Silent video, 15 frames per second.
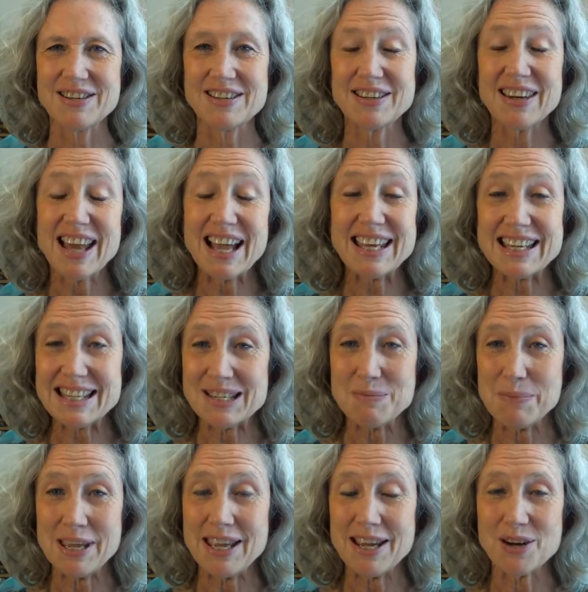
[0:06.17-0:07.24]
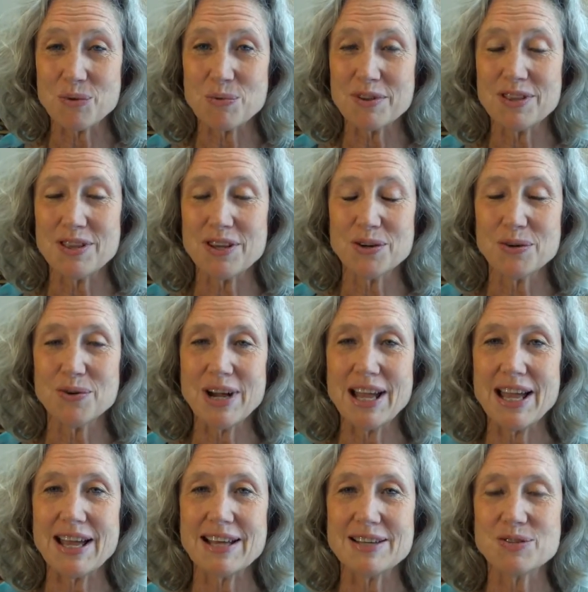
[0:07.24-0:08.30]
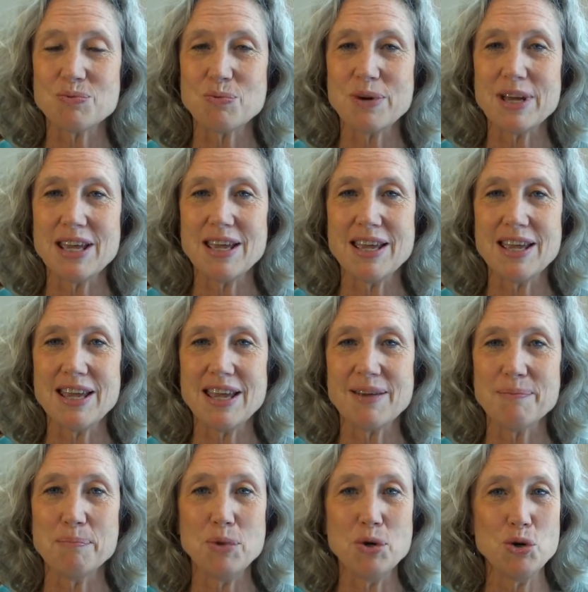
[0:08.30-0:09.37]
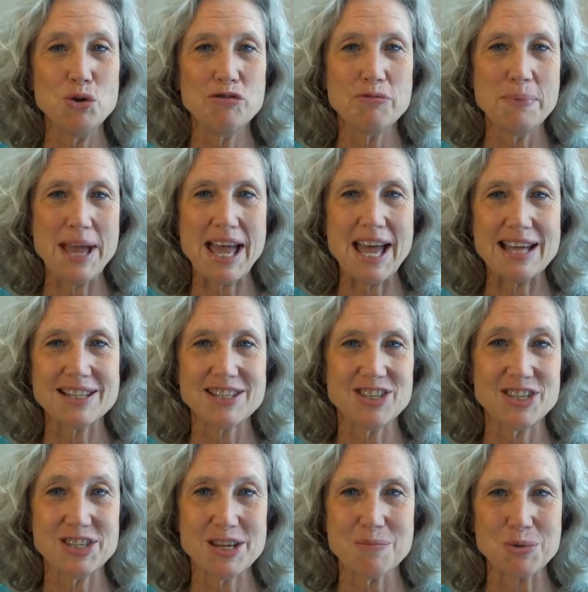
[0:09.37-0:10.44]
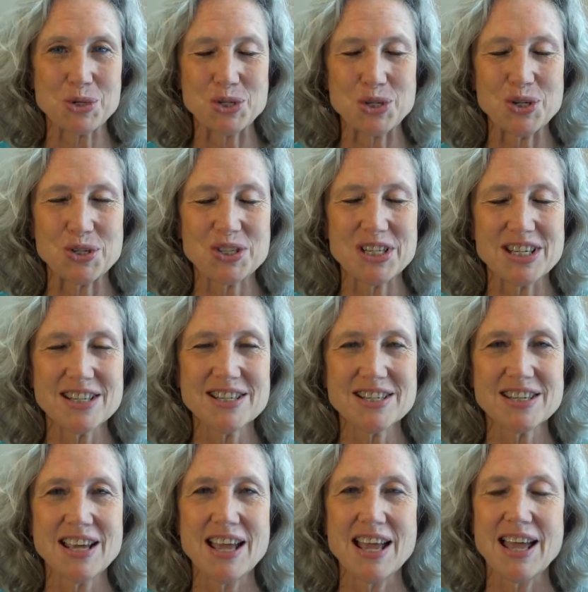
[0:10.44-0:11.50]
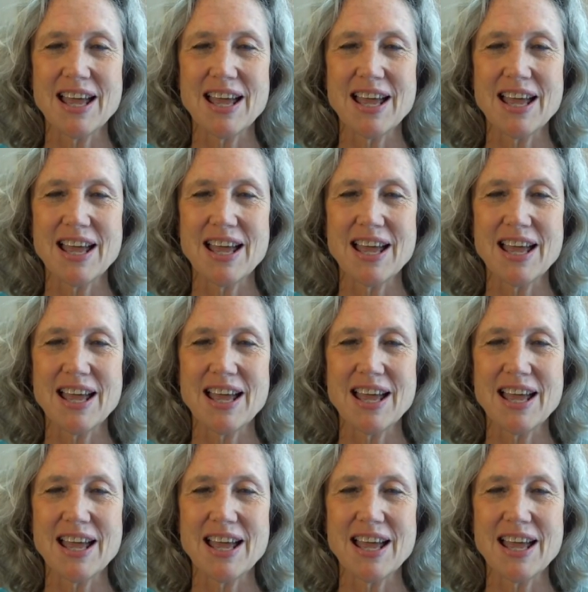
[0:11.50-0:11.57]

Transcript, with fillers: Delighted to be here with you as we move past the summer solstice